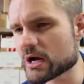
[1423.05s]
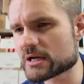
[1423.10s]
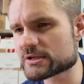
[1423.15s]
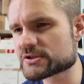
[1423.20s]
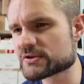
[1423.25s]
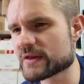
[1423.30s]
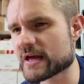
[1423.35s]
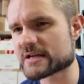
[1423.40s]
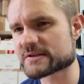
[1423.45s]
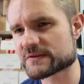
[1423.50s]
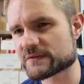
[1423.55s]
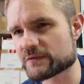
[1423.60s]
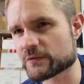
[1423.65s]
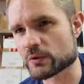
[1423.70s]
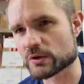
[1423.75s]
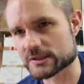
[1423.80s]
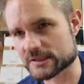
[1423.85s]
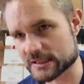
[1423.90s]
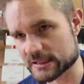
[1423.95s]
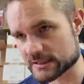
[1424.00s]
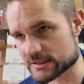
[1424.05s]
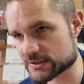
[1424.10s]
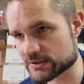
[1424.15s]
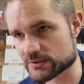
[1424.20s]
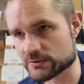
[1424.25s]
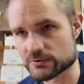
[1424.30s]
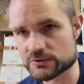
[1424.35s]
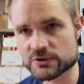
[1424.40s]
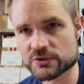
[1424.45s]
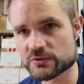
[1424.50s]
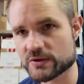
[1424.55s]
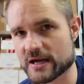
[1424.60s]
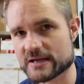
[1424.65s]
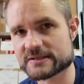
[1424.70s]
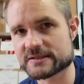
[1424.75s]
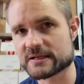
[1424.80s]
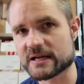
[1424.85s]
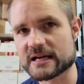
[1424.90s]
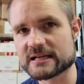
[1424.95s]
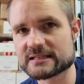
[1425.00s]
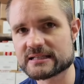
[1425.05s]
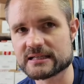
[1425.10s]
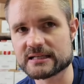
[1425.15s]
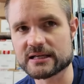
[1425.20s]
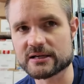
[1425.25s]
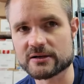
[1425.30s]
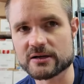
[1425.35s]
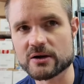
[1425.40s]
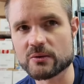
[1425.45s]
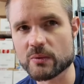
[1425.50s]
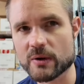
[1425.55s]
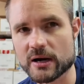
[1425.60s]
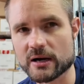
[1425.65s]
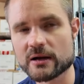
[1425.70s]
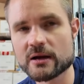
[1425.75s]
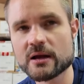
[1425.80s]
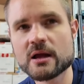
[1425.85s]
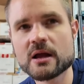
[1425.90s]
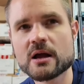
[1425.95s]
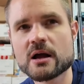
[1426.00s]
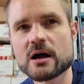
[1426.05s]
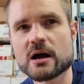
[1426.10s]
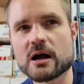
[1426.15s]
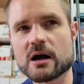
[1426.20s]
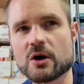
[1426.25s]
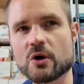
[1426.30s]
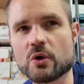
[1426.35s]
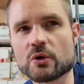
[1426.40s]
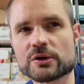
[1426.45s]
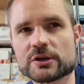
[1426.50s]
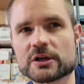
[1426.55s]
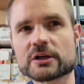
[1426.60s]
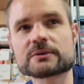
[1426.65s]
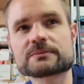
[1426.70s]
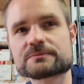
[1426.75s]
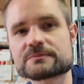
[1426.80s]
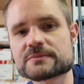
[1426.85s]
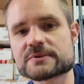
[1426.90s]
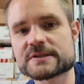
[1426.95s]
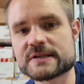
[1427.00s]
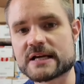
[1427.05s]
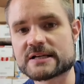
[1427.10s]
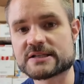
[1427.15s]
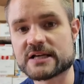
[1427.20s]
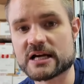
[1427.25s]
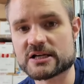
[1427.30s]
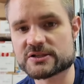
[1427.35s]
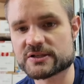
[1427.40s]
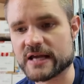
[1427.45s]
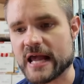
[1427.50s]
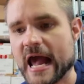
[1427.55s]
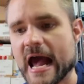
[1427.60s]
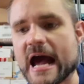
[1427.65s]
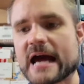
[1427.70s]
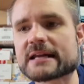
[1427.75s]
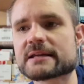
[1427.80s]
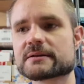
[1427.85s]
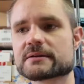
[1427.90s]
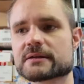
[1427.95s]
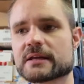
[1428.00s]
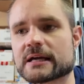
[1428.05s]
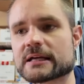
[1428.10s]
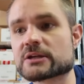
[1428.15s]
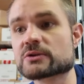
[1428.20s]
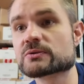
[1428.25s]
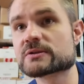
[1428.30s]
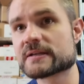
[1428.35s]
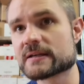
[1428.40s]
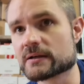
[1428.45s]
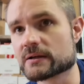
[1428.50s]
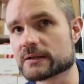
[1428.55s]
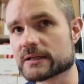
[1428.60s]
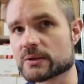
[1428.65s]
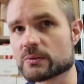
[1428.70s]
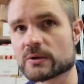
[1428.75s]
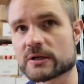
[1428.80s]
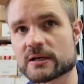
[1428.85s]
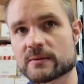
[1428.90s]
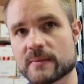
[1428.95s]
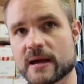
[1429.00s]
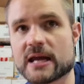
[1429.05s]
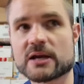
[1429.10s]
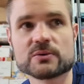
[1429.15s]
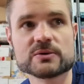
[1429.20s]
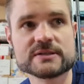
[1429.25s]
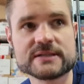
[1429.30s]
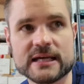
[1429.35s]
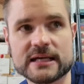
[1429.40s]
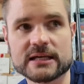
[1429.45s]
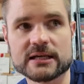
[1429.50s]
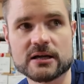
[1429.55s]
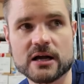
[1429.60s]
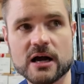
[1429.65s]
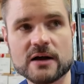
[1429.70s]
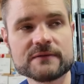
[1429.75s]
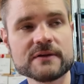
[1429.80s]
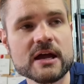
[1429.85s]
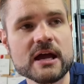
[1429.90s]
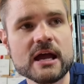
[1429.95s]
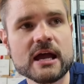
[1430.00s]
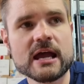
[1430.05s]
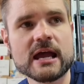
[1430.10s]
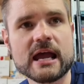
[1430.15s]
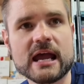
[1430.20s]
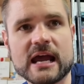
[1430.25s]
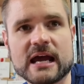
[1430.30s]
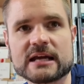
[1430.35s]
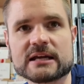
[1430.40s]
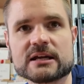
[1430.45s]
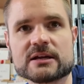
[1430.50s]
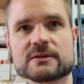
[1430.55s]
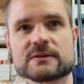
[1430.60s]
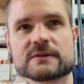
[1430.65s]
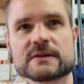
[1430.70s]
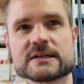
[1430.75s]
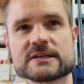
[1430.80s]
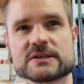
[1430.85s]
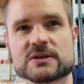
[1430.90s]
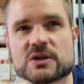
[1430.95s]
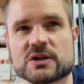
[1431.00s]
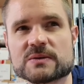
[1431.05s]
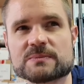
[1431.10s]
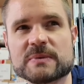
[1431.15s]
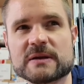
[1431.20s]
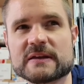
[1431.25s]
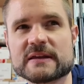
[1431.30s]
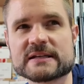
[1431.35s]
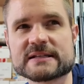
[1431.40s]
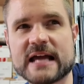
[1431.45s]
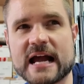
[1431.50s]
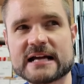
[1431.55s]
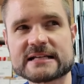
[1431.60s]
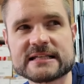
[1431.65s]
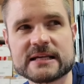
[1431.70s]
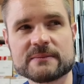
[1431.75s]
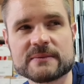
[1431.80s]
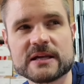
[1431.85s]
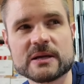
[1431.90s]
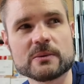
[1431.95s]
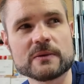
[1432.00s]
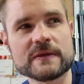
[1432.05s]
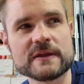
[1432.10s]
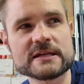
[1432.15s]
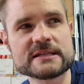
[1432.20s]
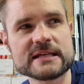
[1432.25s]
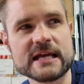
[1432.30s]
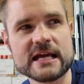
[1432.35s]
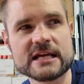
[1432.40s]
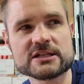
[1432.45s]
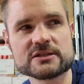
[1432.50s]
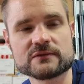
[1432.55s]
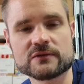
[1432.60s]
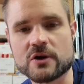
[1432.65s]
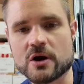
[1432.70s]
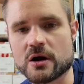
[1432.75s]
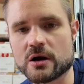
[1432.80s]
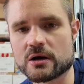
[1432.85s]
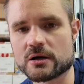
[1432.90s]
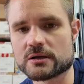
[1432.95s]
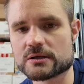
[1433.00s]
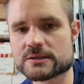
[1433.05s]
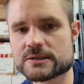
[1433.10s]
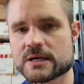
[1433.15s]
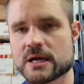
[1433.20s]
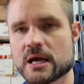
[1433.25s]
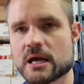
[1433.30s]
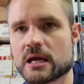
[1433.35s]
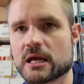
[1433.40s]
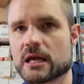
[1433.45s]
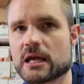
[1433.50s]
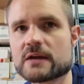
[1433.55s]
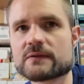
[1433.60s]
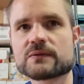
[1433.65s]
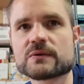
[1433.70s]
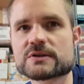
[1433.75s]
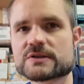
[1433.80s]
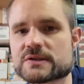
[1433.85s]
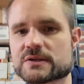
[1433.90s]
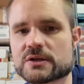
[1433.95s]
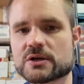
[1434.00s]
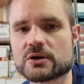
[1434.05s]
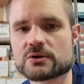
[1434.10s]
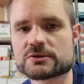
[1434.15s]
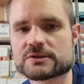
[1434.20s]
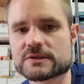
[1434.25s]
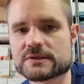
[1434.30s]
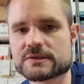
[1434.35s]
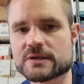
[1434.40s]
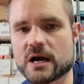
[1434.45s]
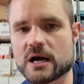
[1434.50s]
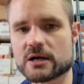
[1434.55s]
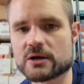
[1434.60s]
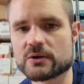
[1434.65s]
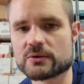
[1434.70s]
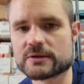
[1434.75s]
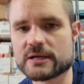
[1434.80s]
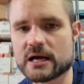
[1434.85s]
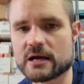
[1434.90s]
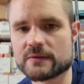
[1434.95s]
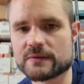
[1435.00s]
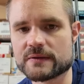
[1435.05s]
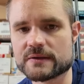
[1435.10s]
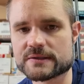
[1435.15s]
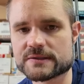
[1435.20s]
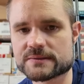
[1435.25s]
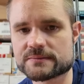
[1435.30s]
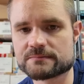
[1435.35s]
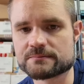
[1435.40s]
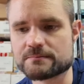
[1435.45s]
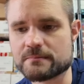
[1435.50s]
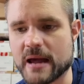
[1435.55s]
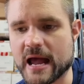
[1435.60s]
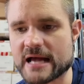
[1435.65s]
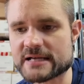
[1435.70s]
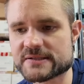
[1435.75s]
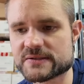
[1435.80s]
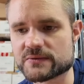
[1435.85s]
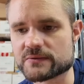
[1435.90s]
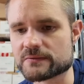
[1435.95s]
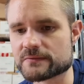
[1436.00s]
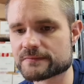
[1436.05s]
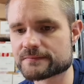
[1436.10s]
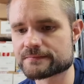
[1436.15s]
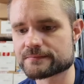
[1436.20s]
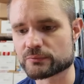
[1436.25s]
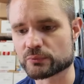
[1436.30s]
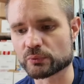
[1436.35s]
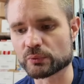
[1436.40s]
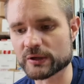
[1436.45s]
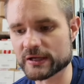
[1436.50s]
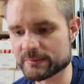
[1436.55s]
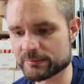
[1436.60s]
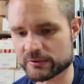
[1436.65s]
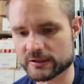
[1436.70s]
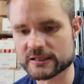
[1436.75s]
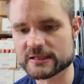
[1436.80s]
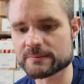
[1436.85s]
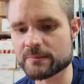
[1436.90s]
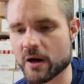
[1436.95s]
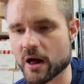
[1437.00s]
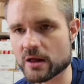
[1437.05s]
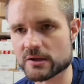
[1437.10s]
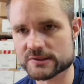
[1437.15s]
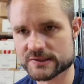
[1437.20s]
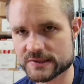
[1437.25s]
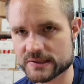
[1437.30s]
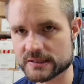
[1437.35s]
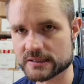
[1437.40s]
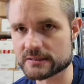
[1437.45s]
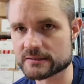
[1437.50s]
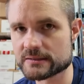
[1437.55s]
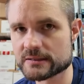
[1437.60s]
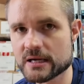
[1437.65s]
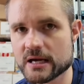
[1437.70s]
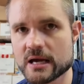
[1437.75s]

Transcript: 2014 to 2019 era, where older sets actually had like utility when Commander was taking off. And this could be the exact same thing with this age of cards if Wizards of the Coast does not go down this massive reprint policy,